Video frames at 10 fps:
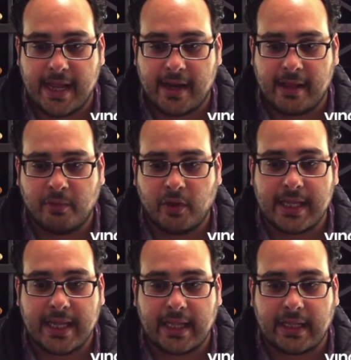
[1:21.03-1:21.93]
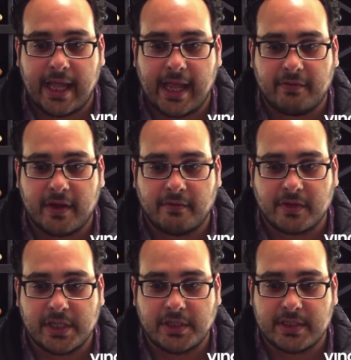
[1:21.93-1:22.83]
I'm looking at live
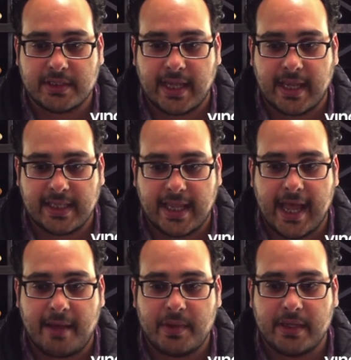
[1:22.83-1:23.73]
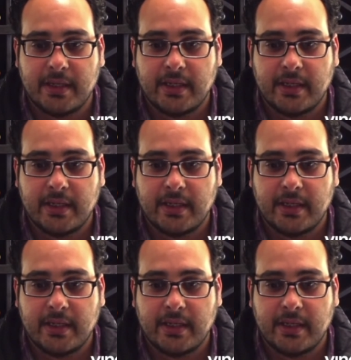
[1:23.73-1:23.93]
conversations as they happen,